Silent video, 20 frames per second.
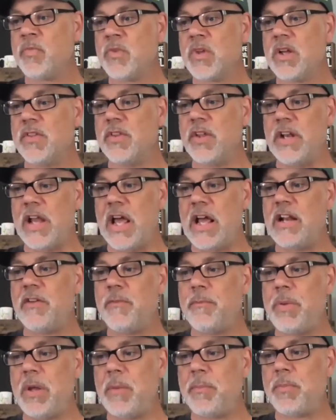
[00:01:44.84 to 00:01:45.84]
The native
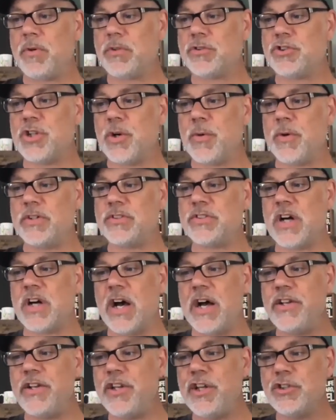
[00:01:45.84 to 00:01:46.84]
people showed us
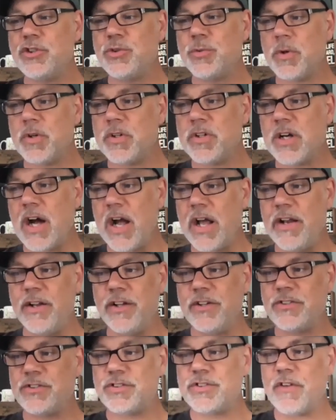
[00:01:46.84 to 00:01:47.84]
unusual
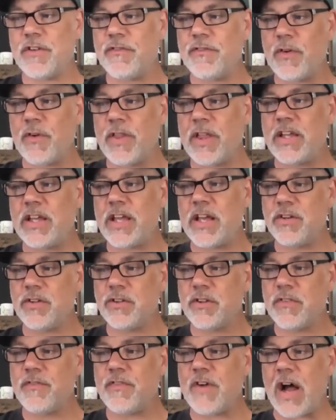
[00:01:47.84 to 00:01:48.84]
kindness, for they kindled
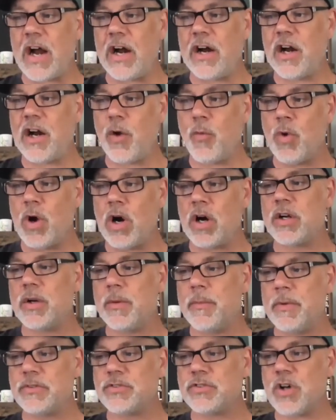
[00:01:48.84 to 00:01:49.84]
the fire and
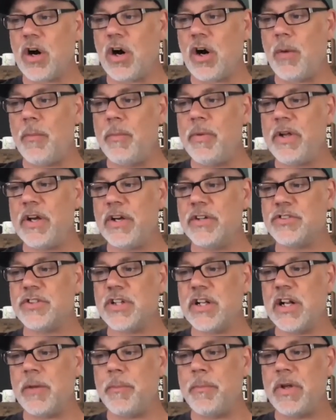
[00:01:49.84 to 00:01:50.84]
welcomed us all because
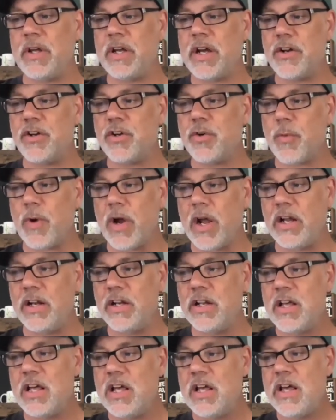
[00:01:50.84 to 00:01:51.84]
it had begun to rain
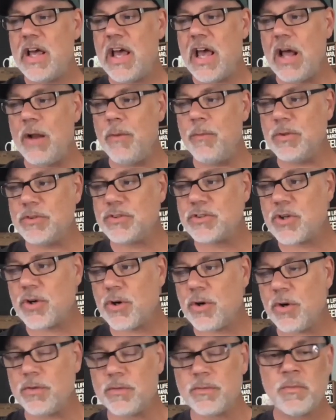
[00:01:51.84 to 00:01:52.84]
and was
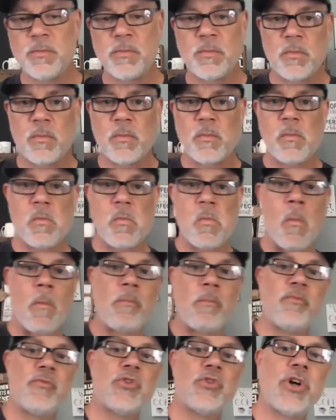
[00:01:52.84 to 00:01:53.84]
cold.
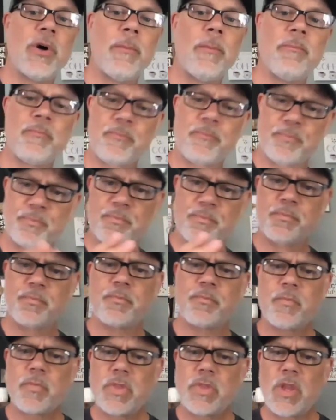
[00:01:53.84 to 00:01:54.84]
So,
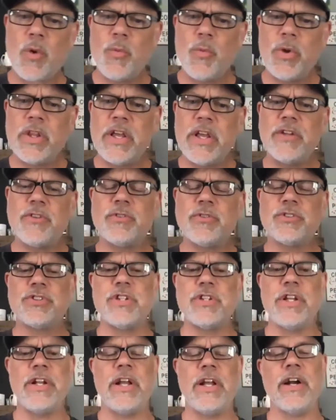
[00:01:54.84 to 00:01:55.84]
really
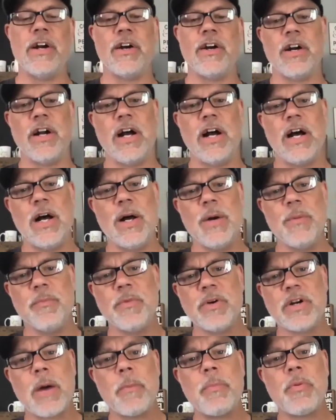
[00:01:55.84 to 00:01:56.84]
interesting here. Um, a
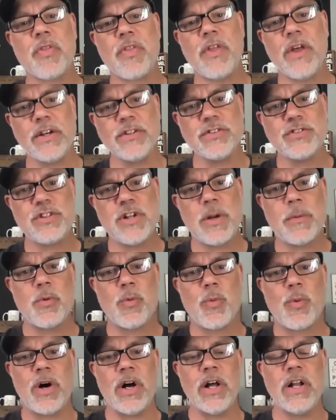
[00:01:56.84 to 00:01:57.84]
couple things. Number
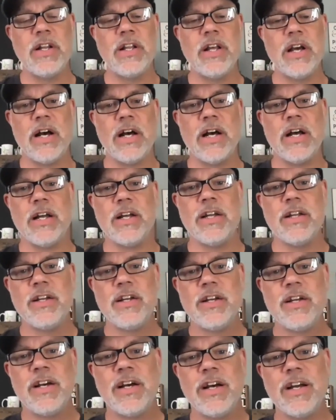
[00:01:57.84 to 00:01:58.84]
one uh,
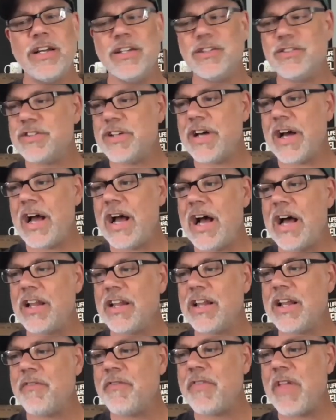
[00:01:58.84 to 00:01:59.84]
is I, I
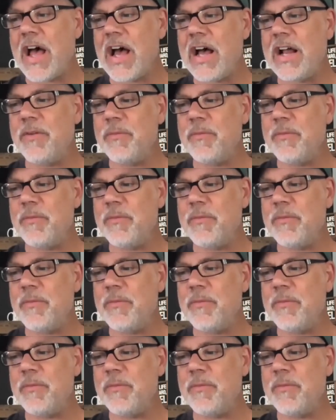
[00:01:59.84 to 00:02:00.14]
love that